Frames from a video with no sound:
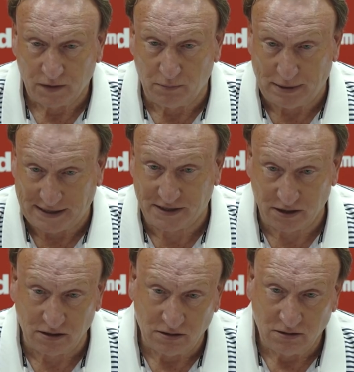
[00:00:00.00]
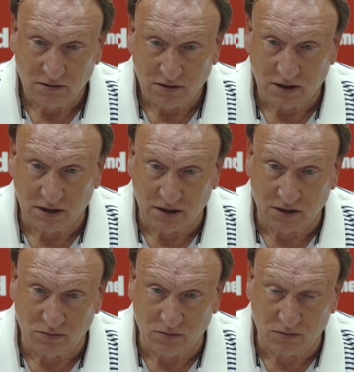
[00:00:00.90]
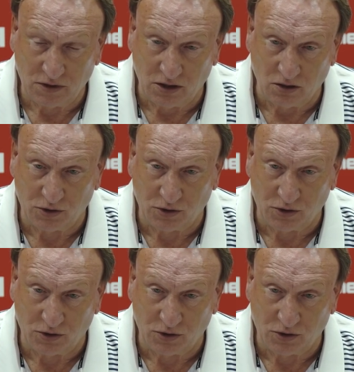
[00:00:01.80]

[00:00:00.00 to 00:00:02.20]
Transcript: are better. Um, you know,